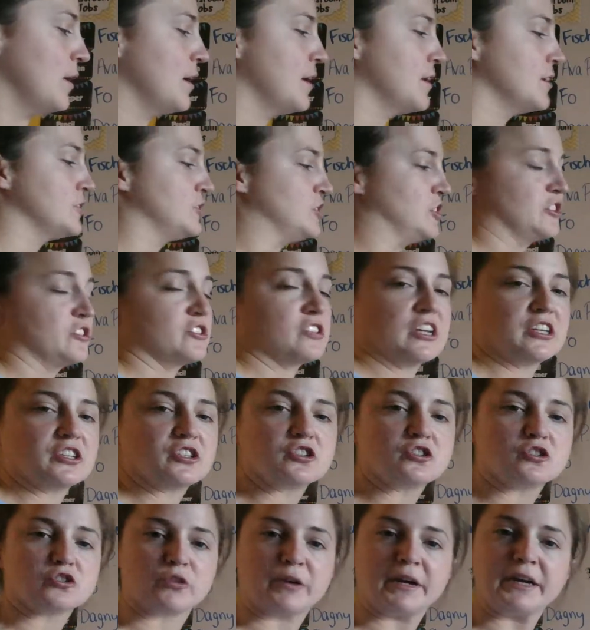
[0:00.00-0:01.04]
just a
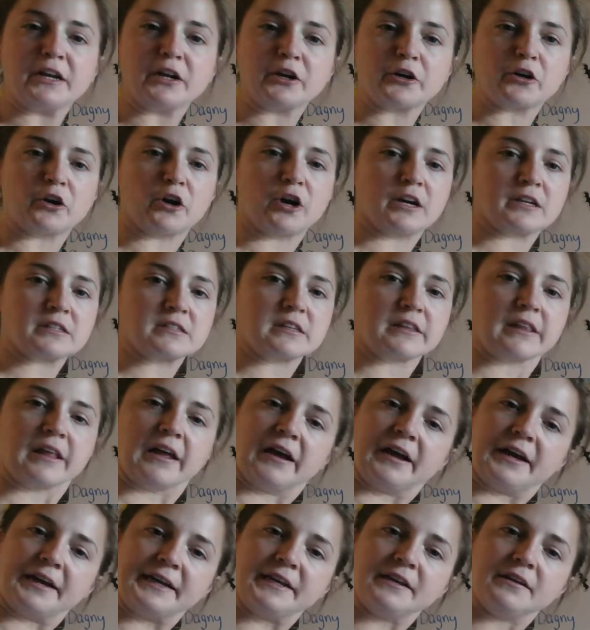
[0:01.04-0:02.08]
straight across
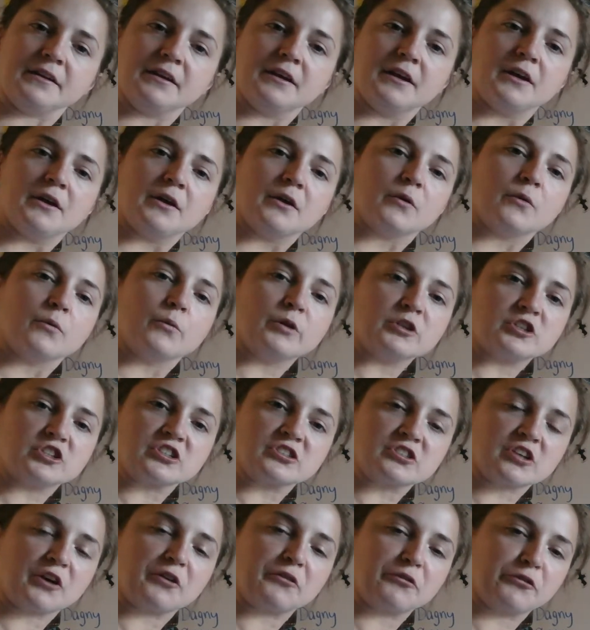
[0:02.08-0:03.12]
line, which
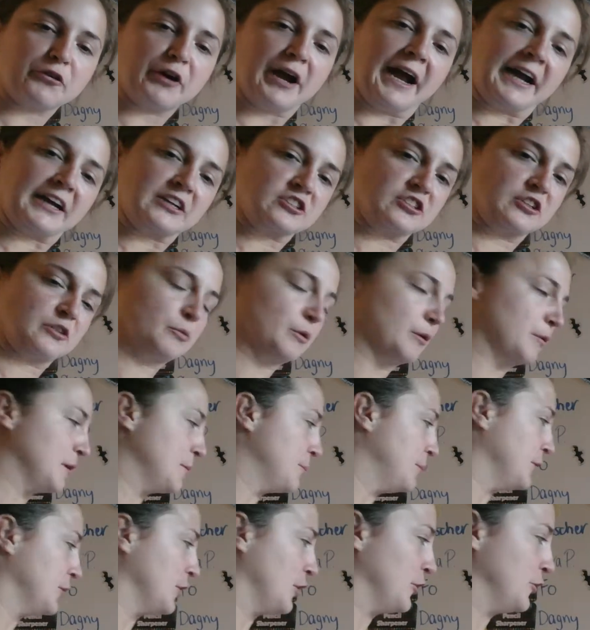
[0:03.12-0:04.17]
is our fraction, where we
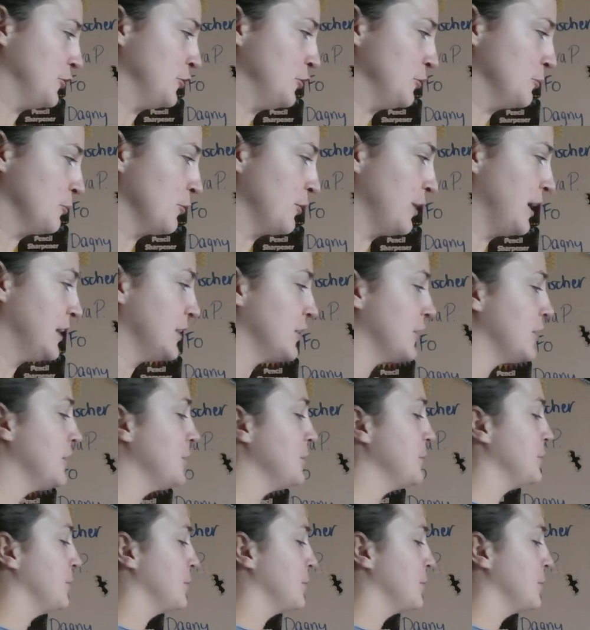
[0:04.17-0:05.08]
put our numerator